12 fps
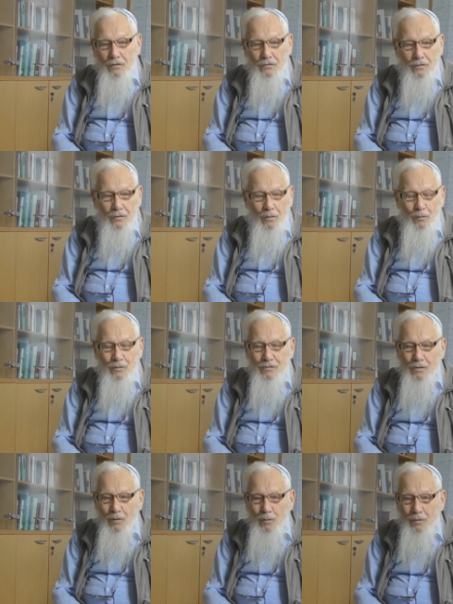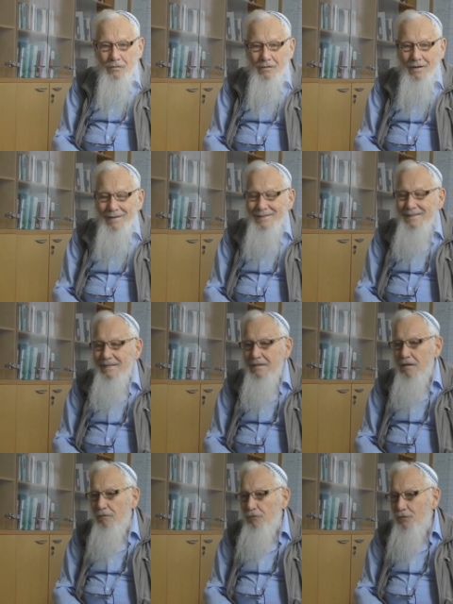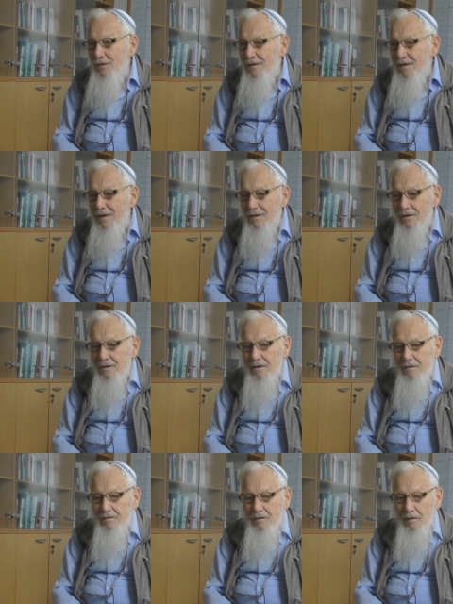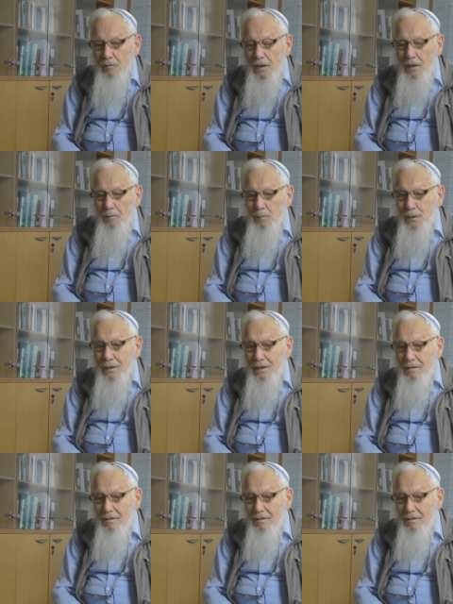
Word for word: So those goals are different, they're not the same but they're